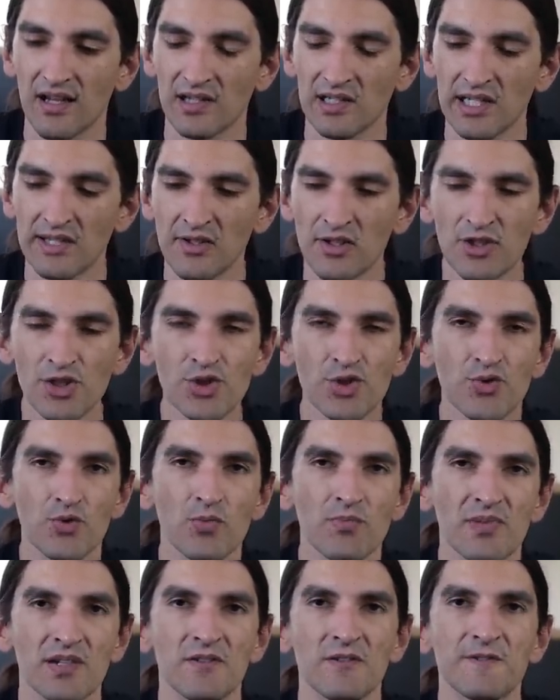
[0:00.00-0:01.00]
Ladder
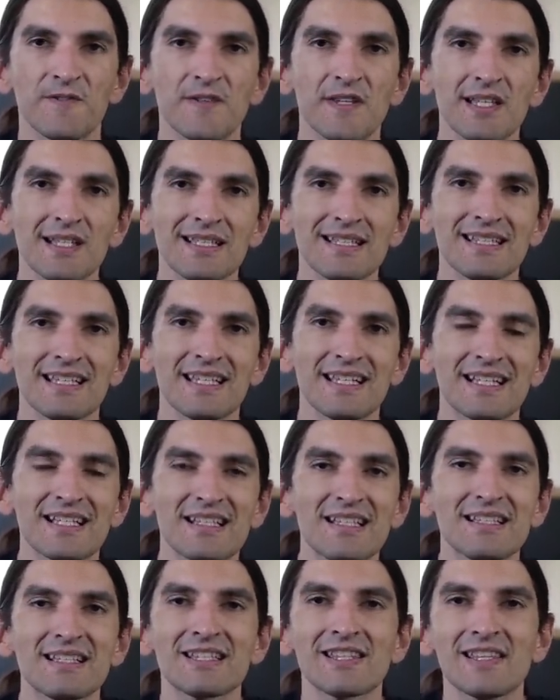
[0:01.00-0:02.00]
Schumann feels like a
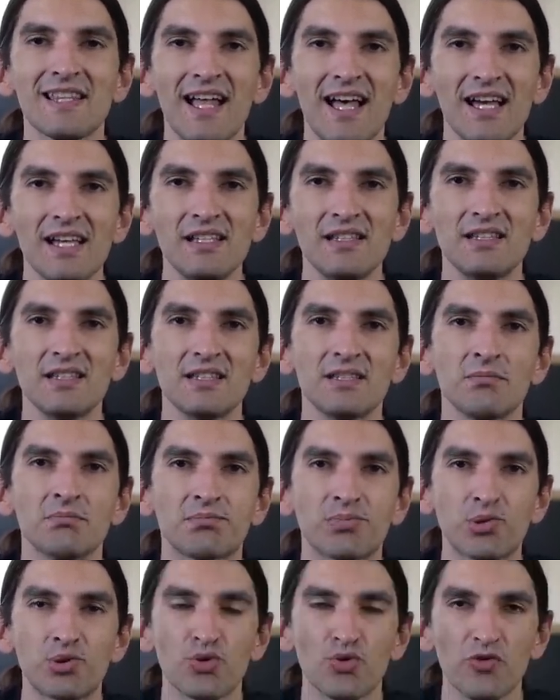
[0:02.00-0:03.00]
slight
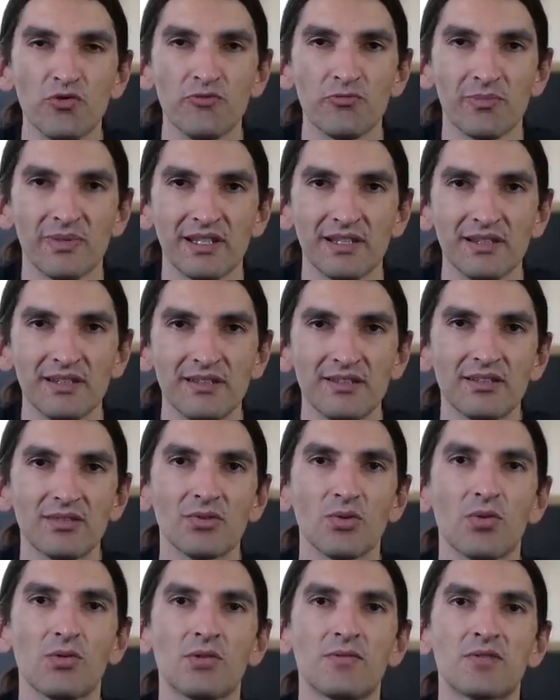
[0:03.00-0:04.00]
improvement
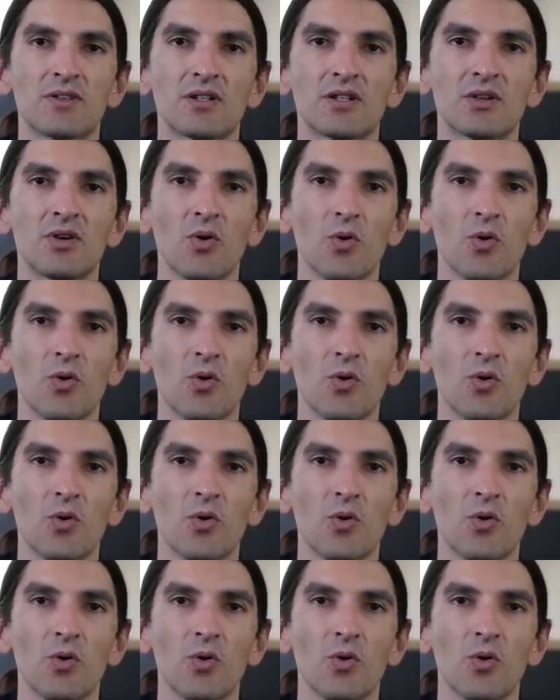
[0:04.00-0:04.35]
over